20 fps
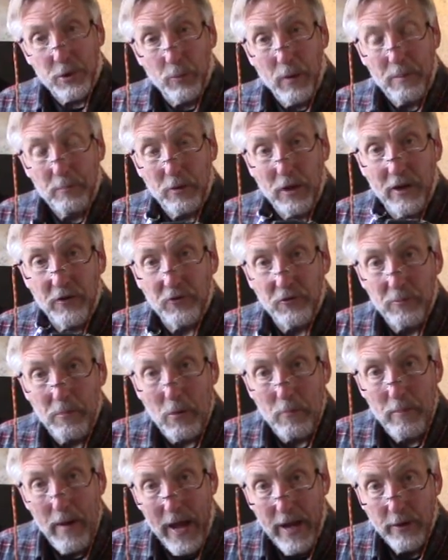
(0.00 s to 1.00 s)
a
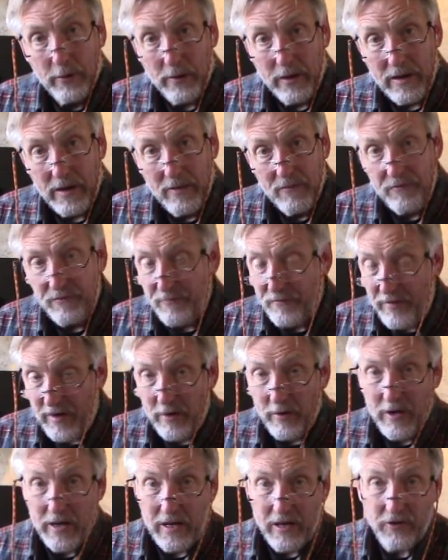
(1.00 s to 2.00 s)
replaceable battery,
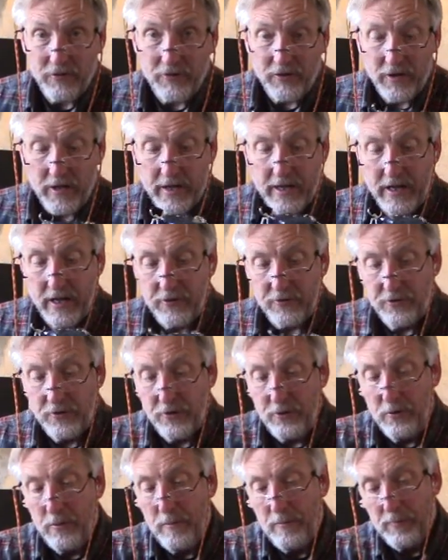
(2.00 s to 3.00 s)
very easy to get
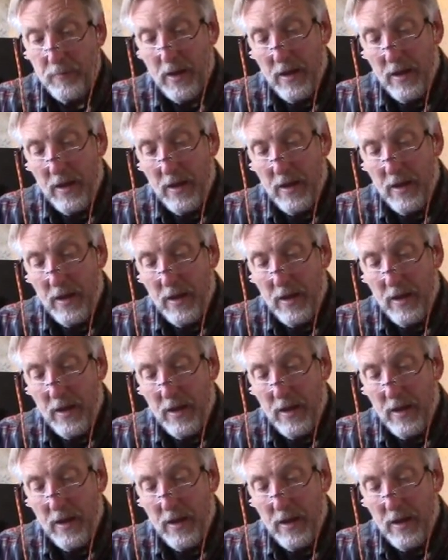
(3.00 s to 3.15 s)
to.